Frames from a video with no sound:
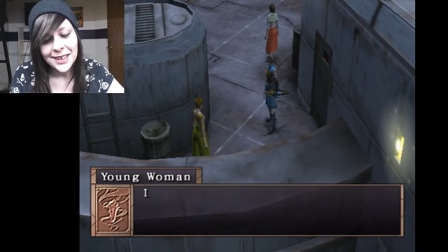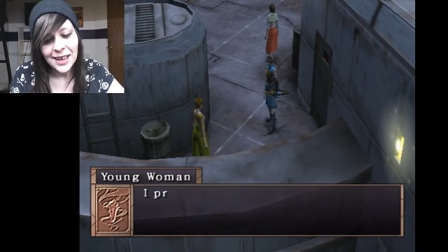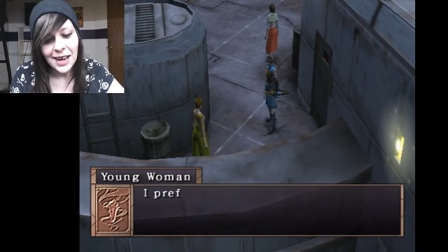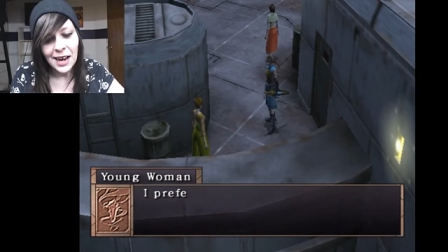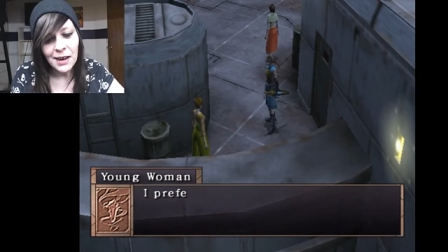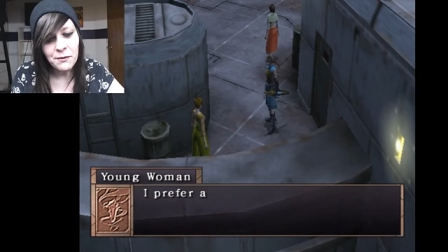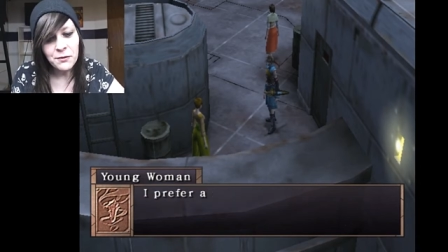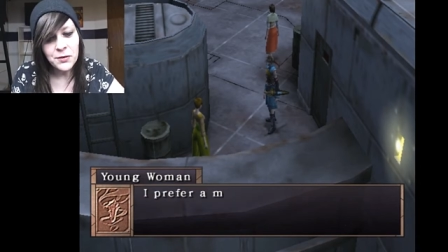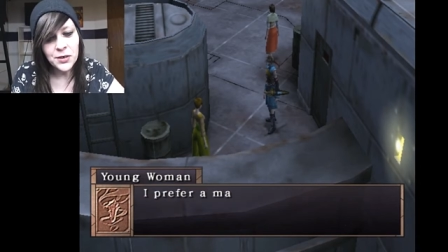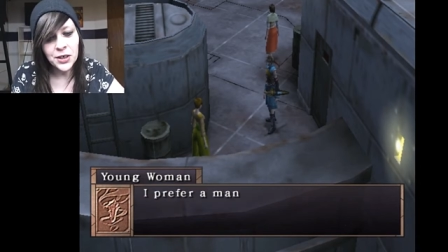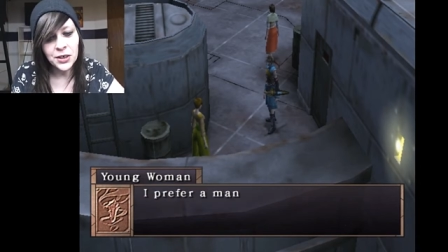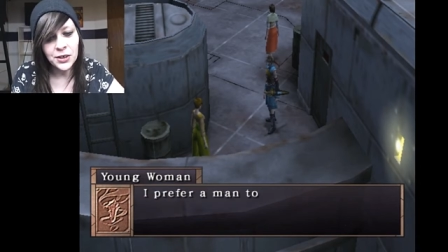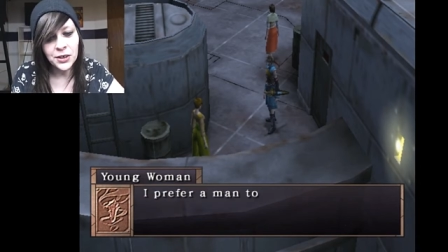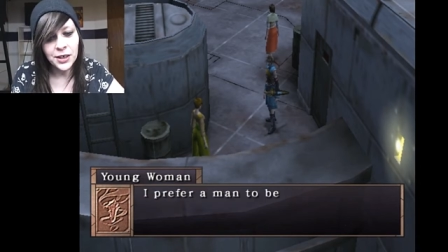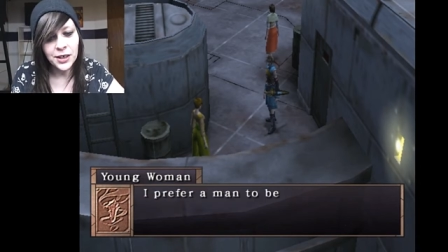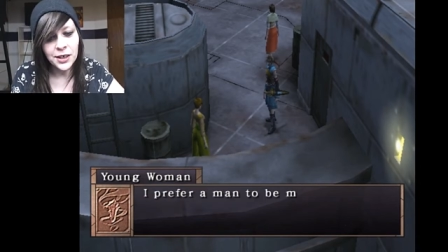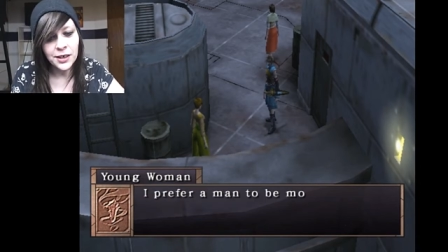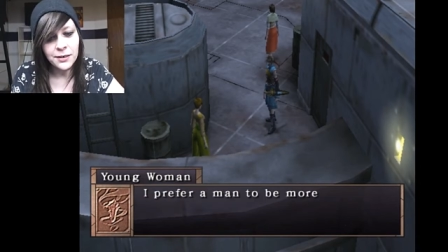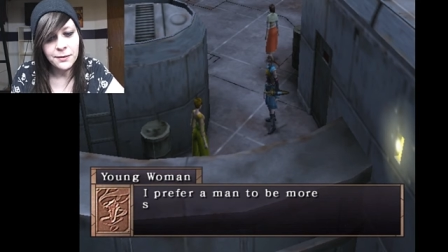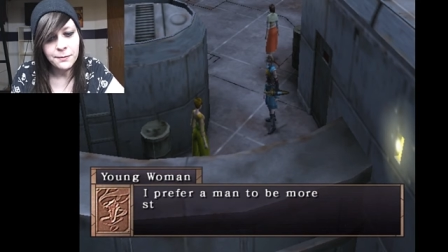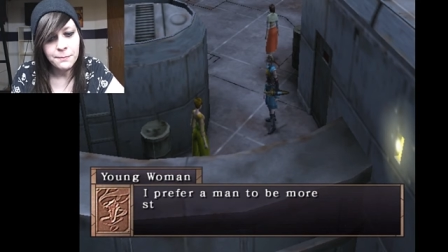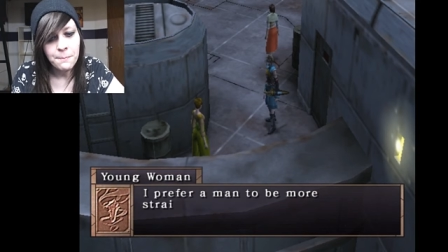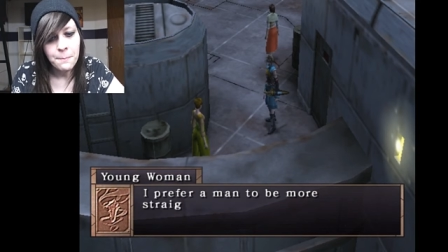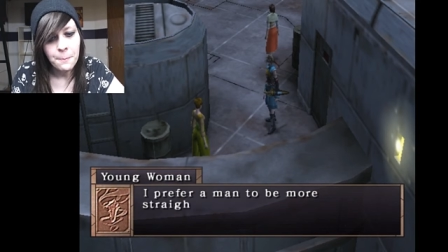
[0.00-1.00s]
I feel
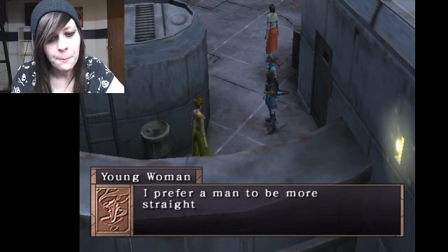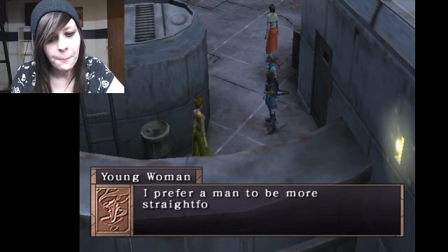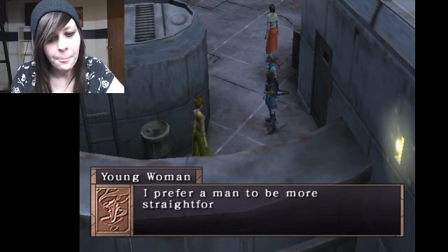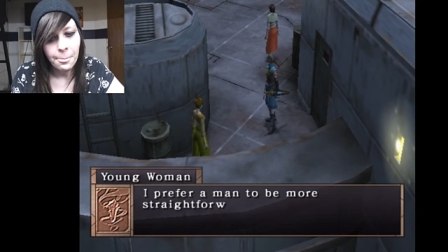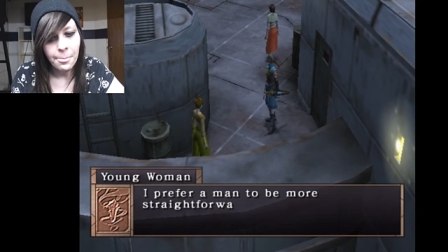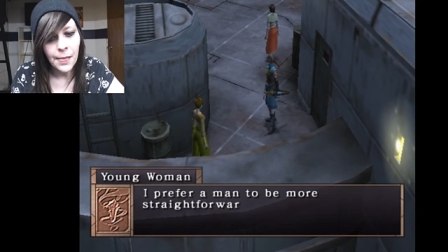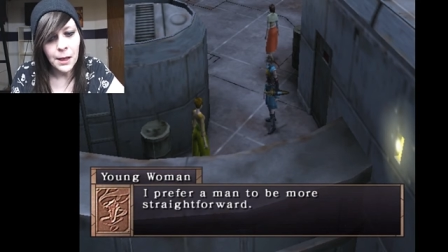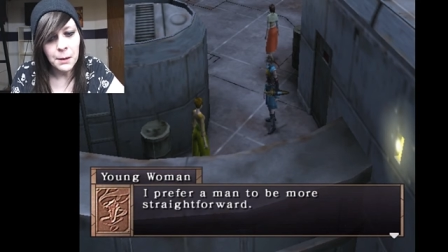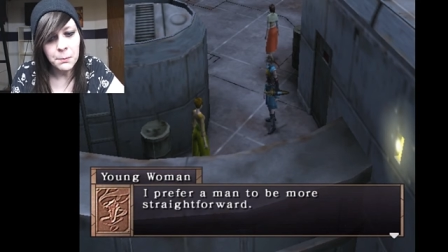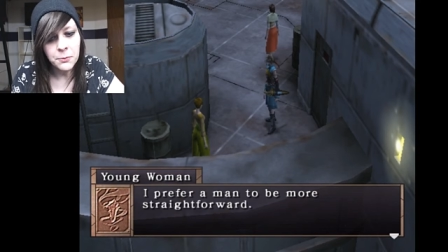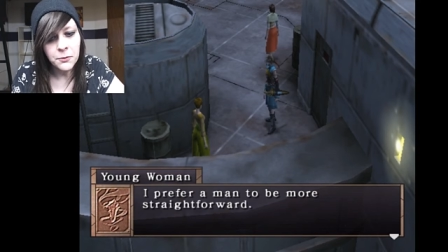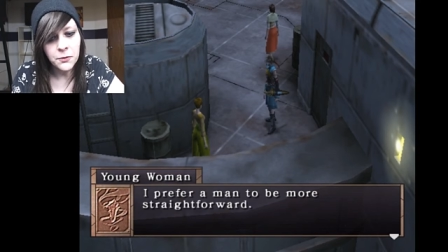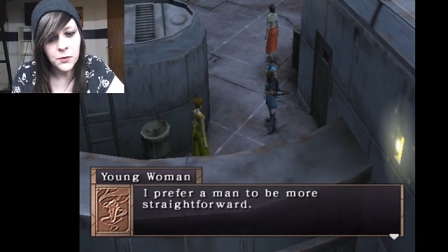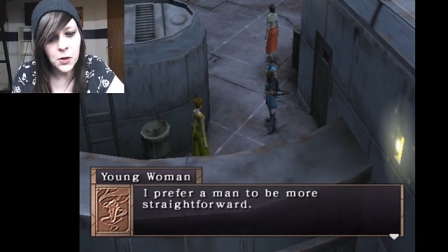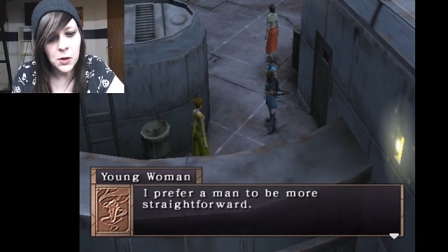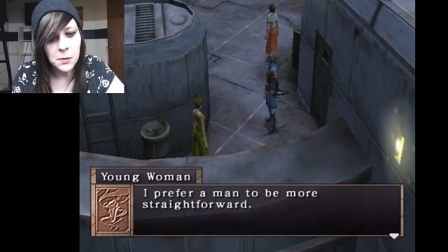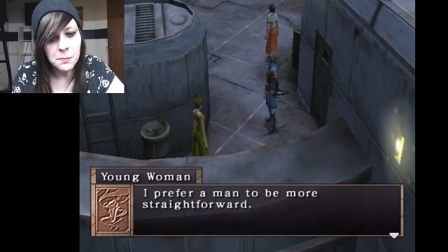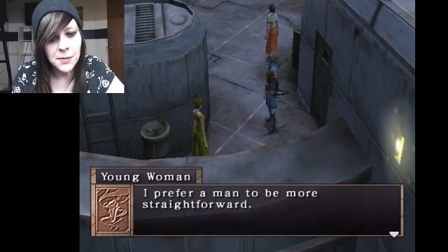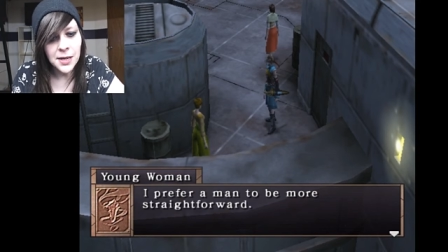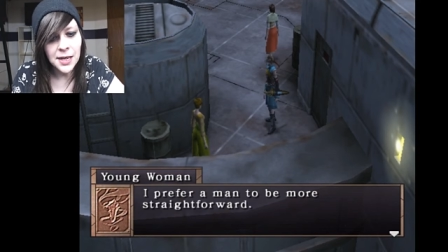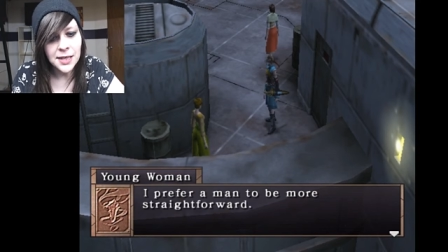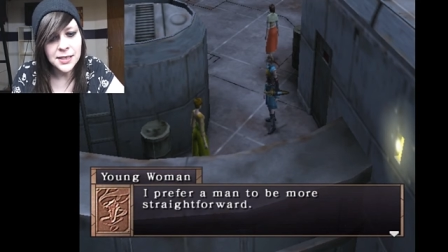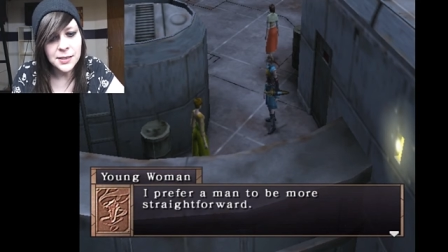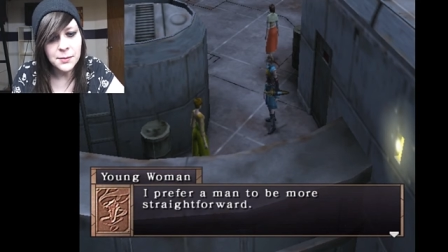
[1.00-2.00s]
you. I prefer a
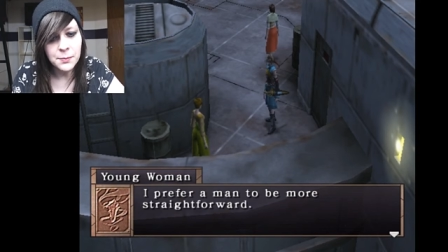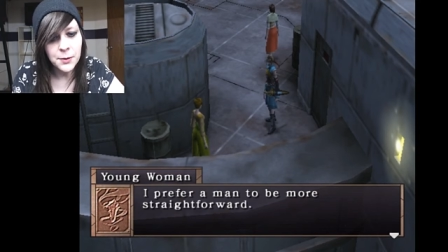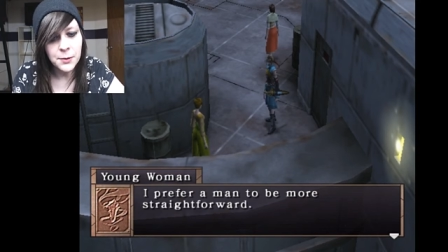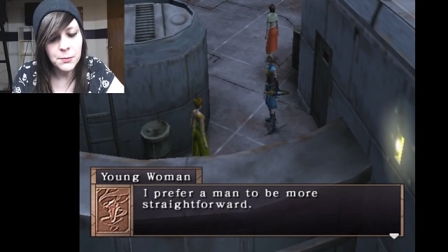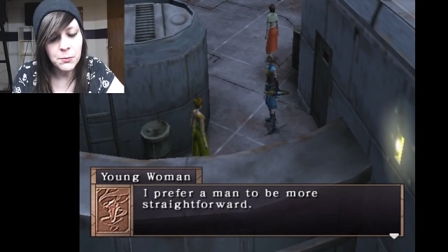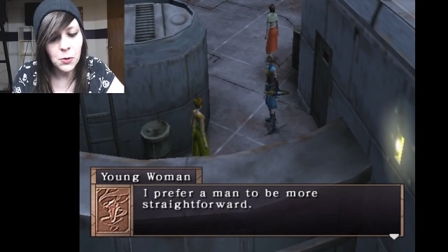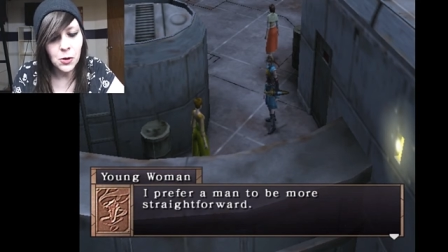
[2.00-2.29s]
man to be